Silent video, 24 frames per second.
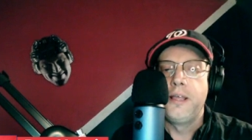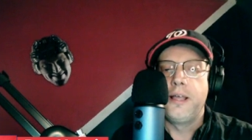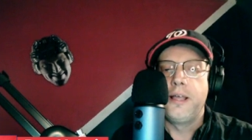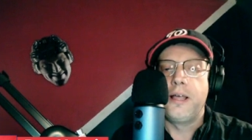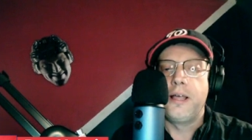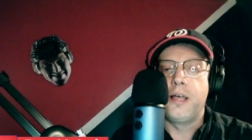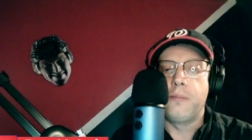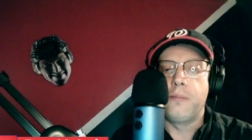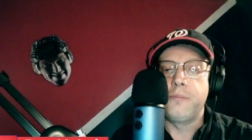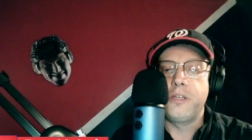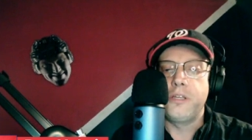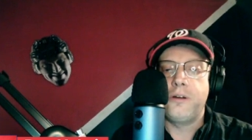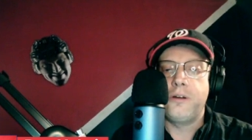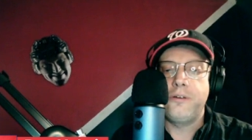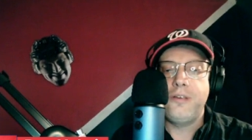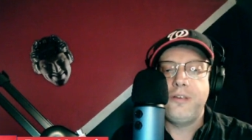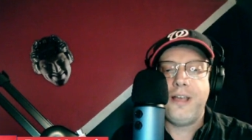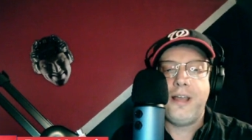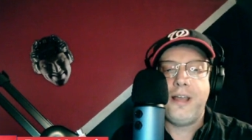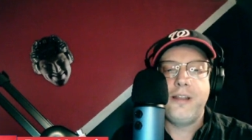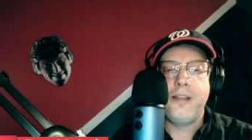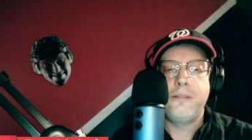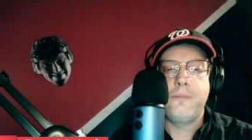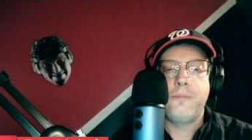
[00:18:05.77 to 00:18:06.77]
You know, you
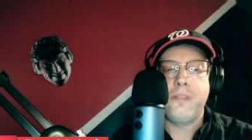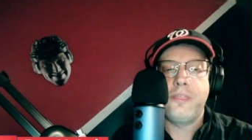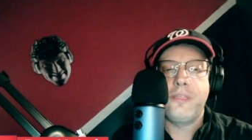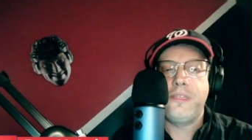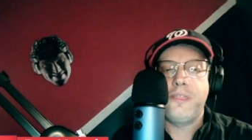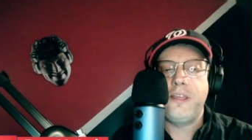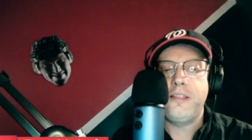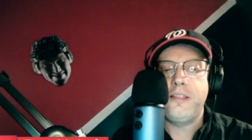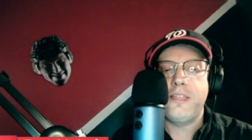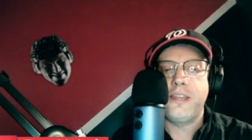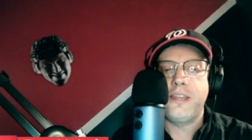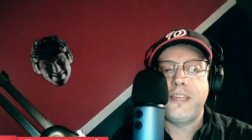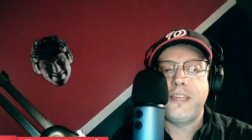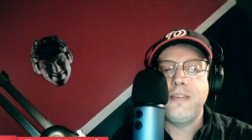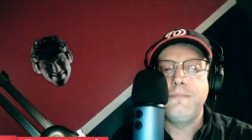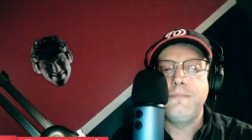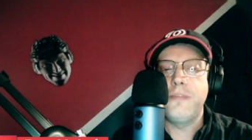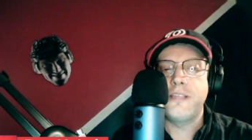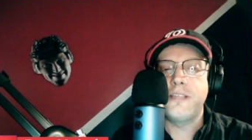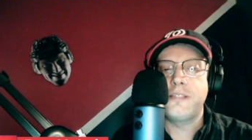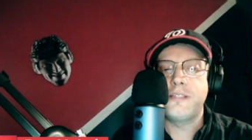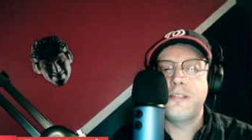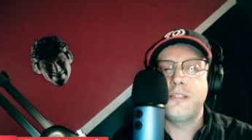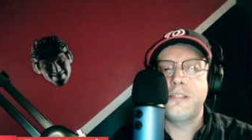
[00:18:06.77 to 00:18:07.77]
got to think that he
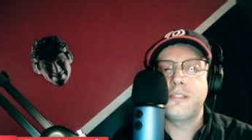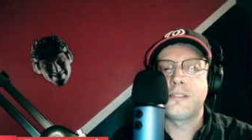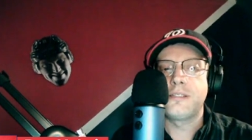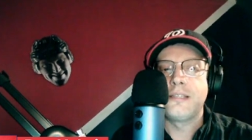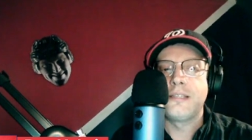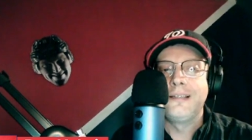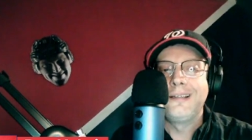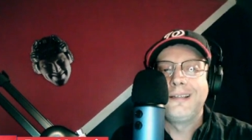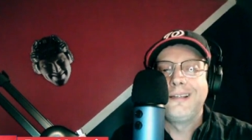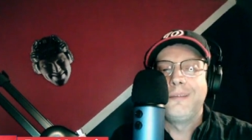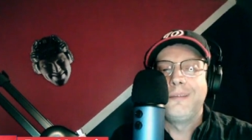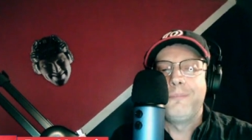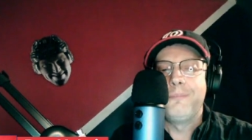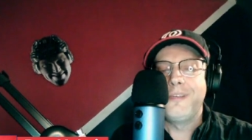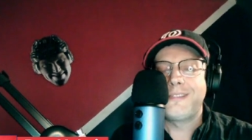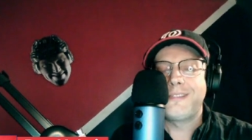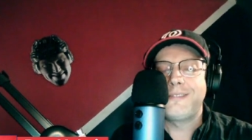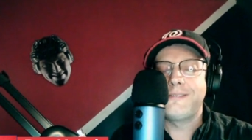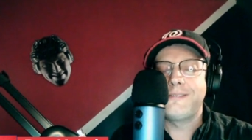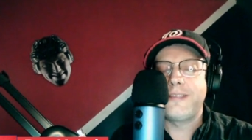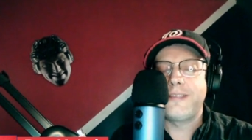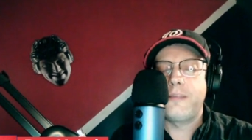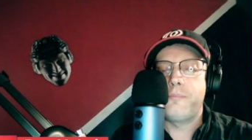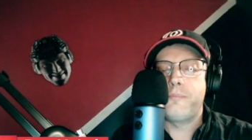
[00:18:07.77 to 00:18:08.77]
misses
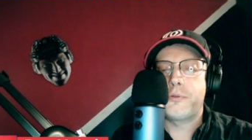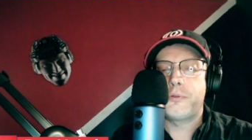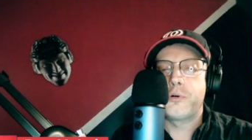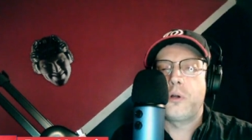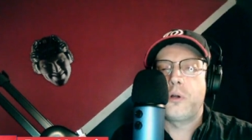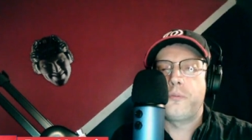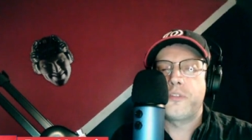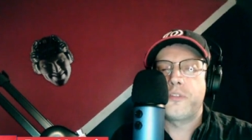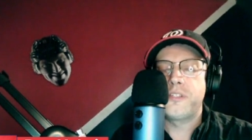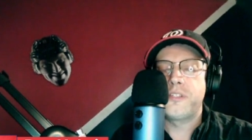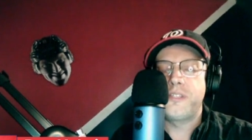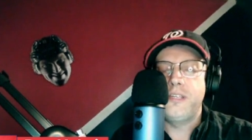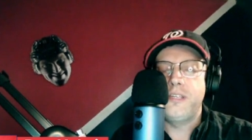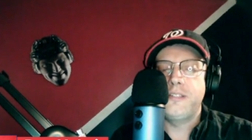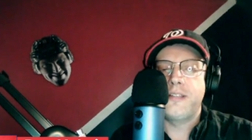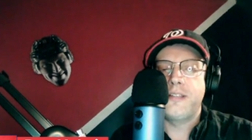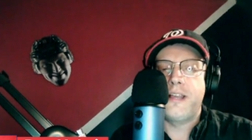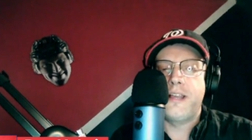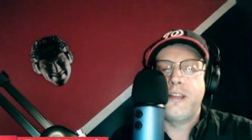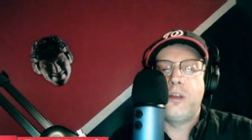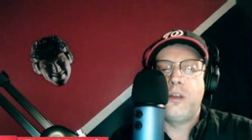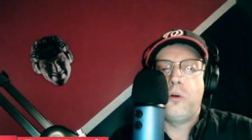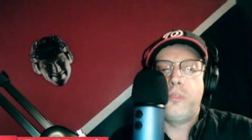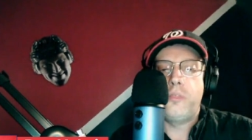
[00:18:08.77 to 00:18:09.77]
them throughout the season.
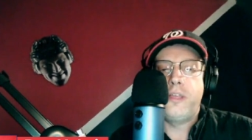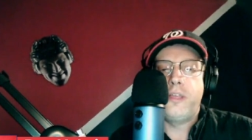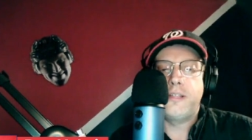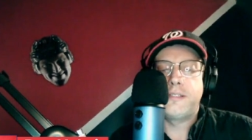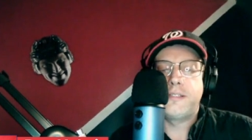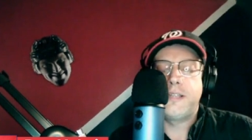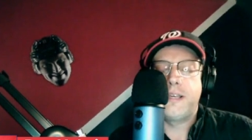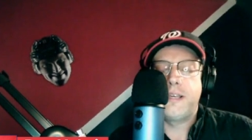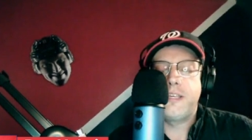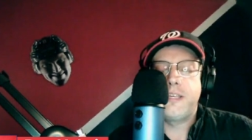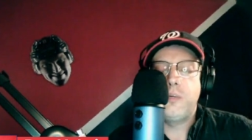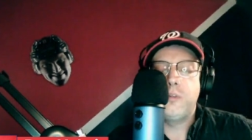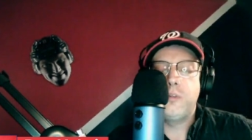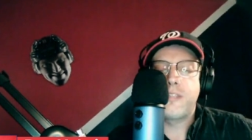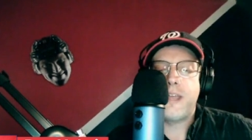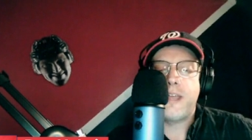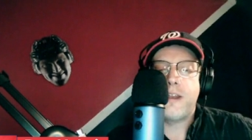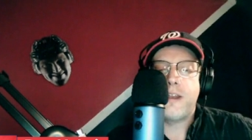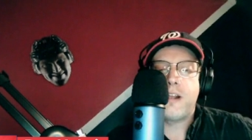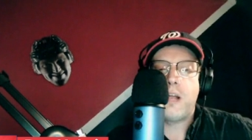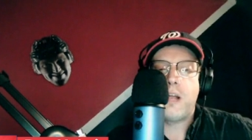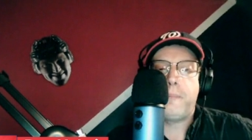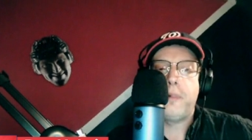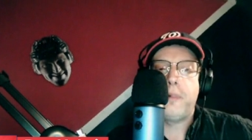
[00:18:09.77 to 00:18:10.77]
I know that he was at
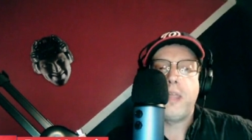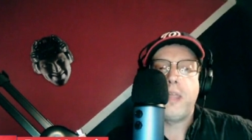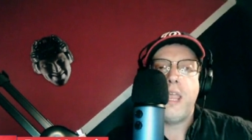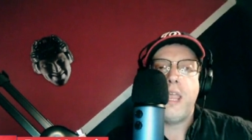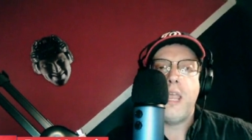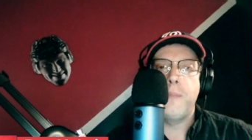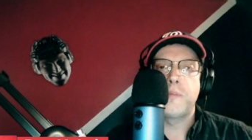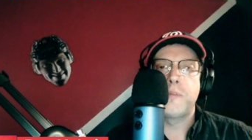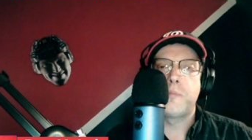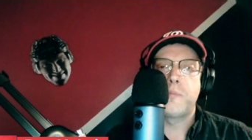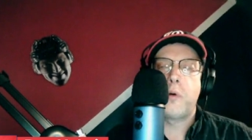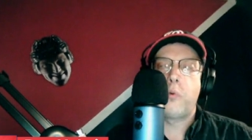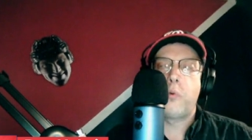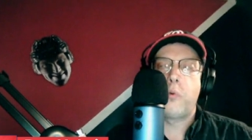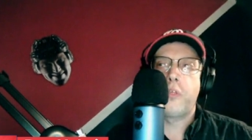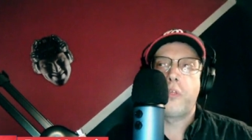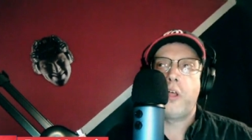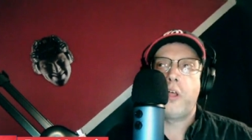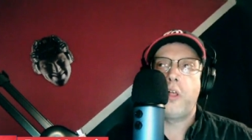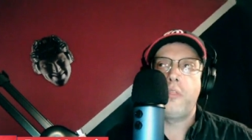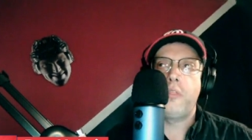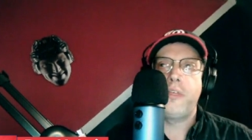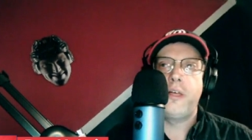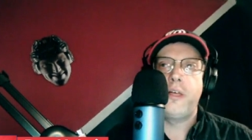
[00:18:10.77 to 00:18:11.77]
a couple games, but with
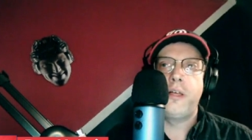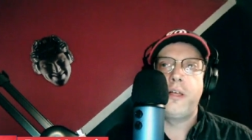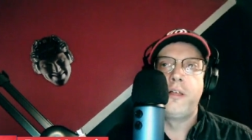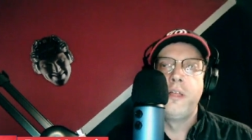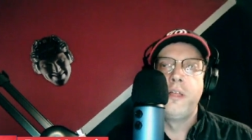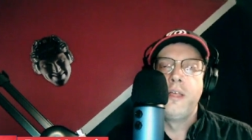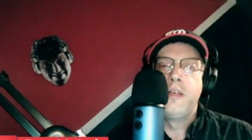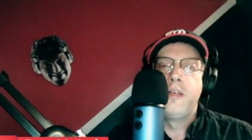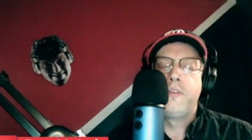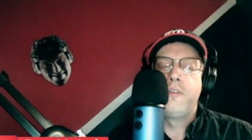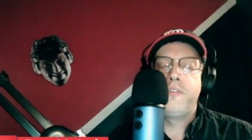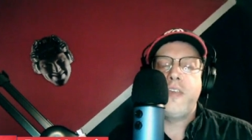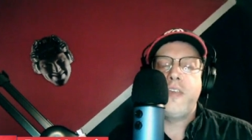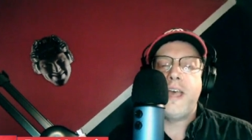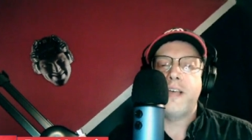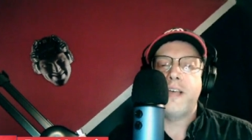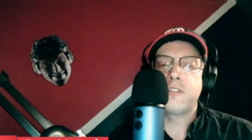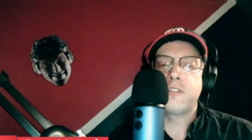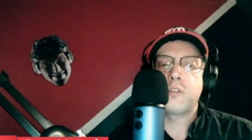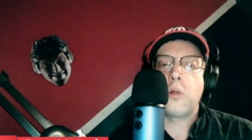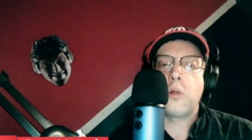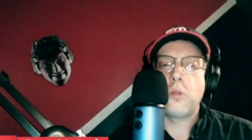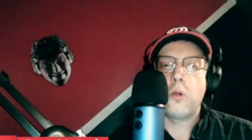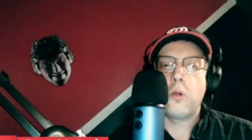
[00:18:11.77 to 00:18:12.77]
all the
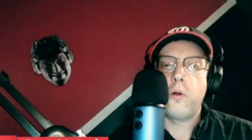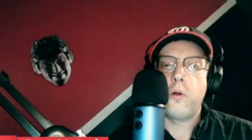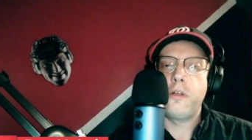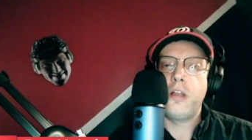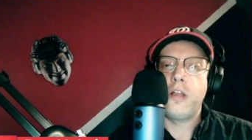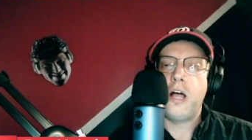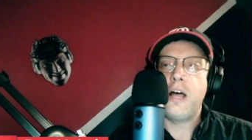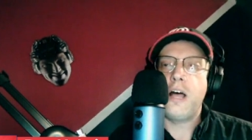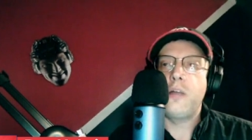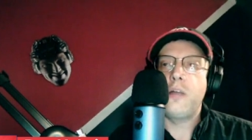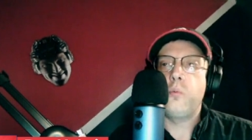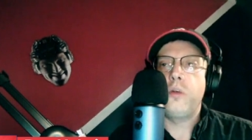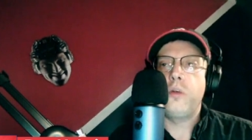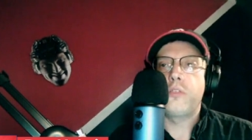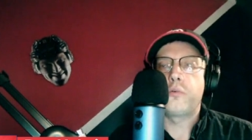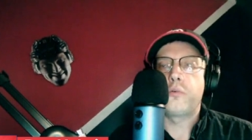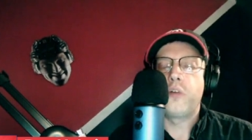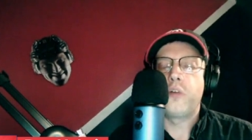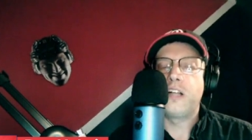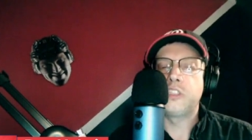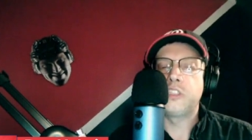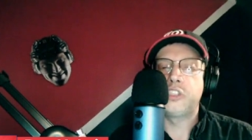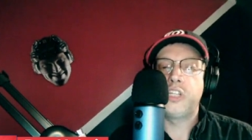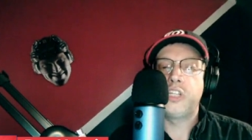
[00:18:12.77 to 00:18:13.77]
fiasco going on with
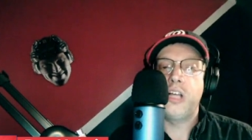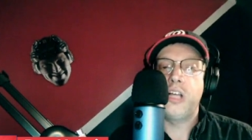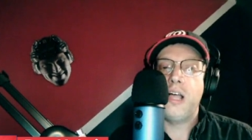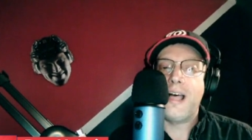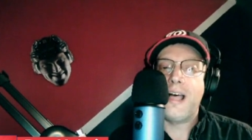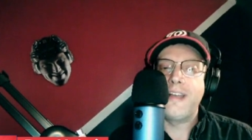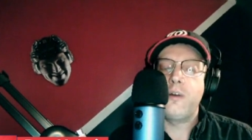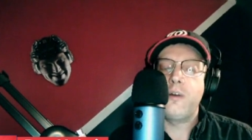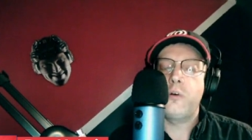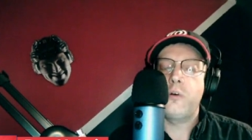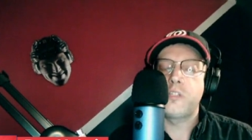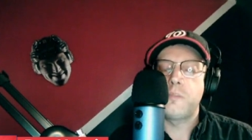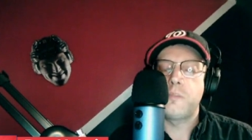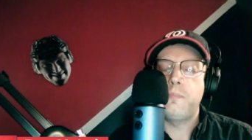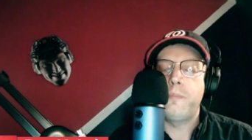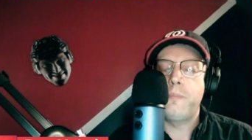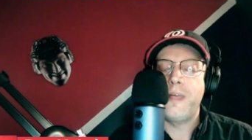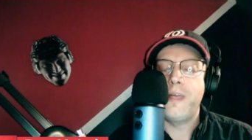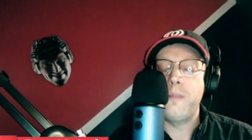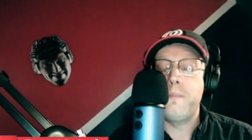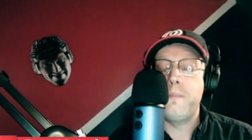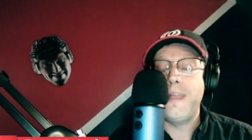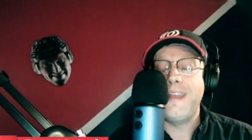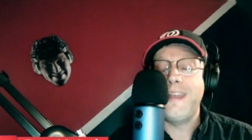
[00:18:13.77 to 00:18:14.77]
Russia, I know it's
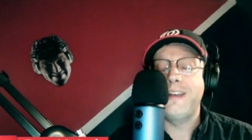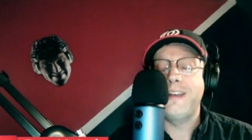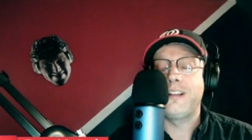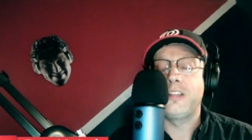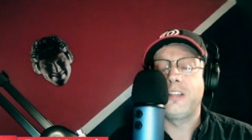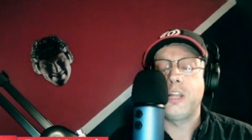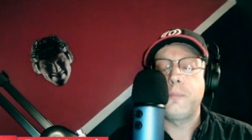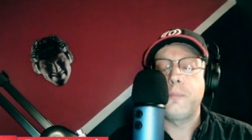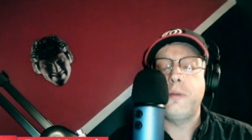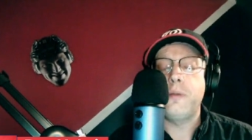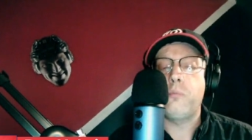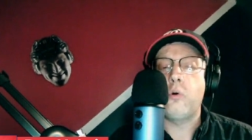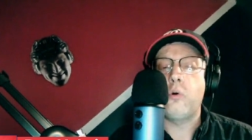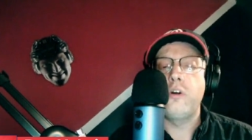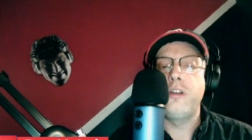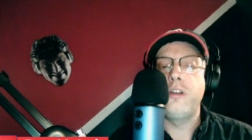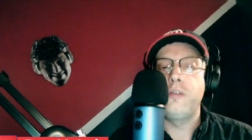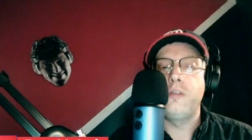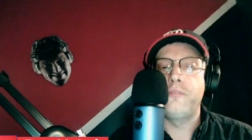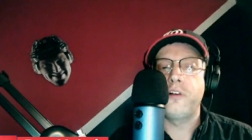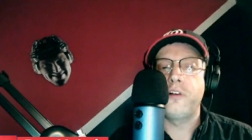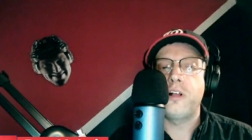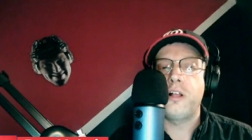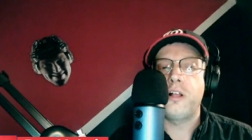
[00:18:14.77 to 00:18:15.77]
been made it a little bit more
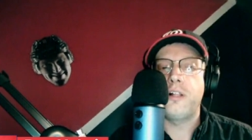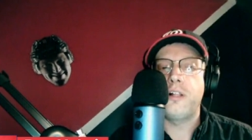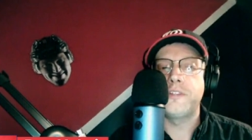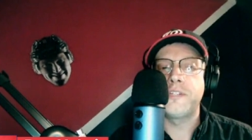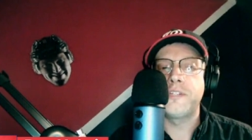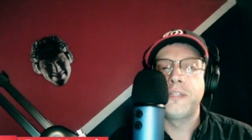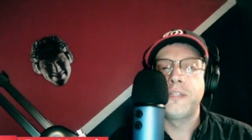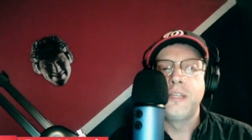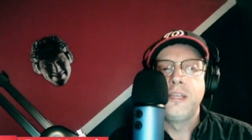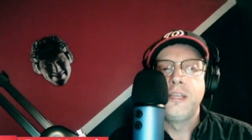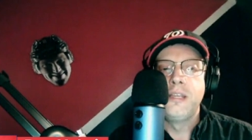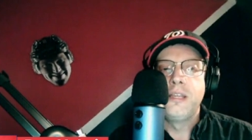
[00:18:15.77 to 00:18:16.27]
difficult.